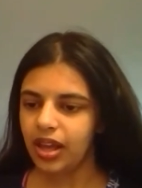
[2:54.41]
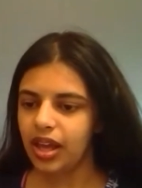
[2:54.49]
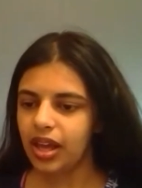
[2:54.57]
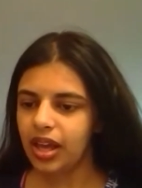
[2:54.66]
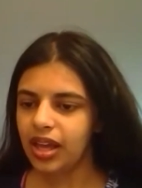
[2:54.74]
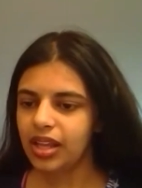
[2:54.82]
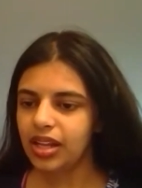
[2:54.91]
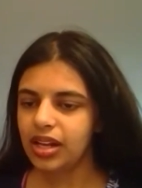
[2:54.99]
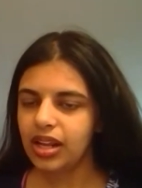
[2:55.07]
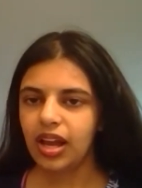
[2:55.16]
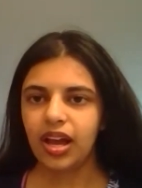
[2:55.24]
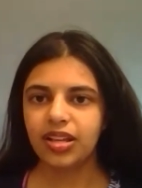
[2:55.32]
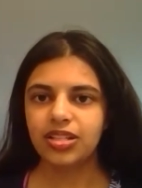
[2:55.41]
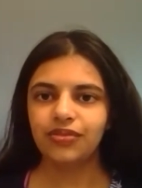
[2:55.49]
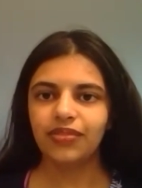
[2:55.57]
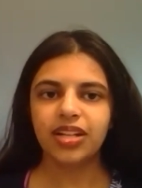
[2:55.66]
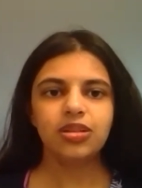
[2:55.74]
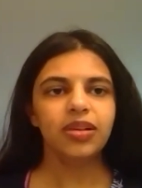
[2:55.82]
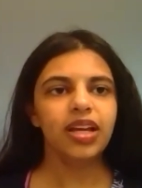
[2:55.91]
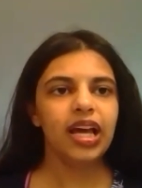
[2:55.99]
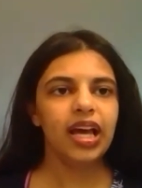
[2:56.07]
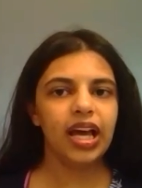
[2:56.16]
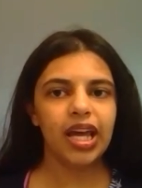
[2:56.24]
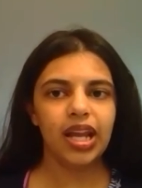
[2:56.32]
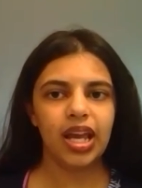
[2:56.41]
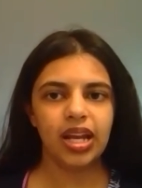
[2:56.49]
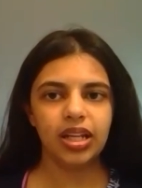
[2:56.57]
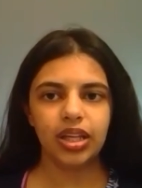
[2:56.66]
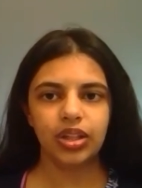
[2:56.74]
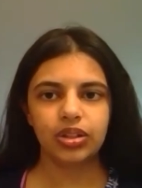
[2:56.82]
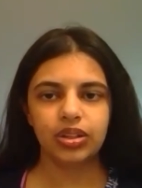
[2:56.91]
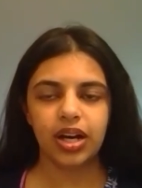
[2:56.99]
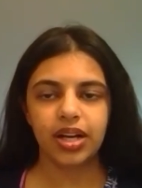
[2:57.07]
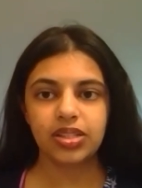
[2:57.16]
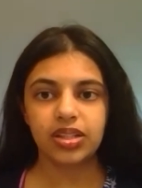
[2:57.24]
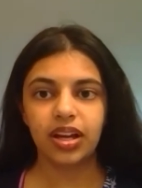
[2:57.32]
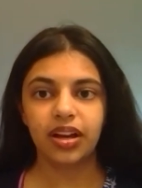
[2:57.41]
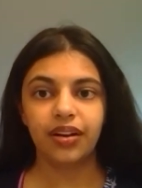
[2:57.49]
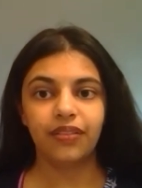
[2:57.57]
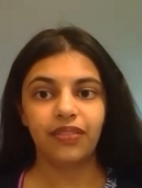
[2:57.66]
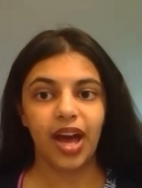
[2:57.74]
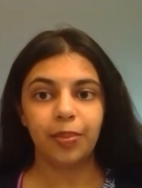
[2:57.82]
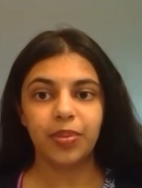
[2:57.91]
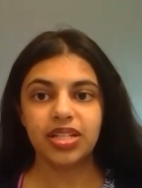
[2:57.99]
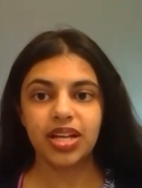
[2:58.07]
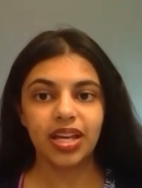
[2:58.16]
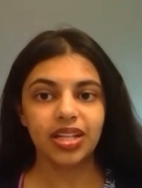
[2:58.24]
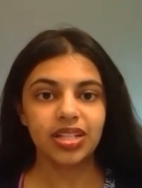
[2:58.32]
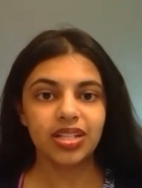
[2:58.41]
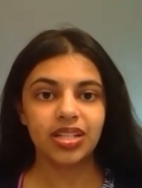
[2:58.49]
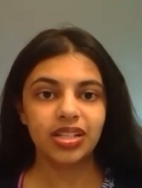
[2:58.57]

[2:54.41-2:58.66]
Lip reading: And has Fatima had any loss of appetite?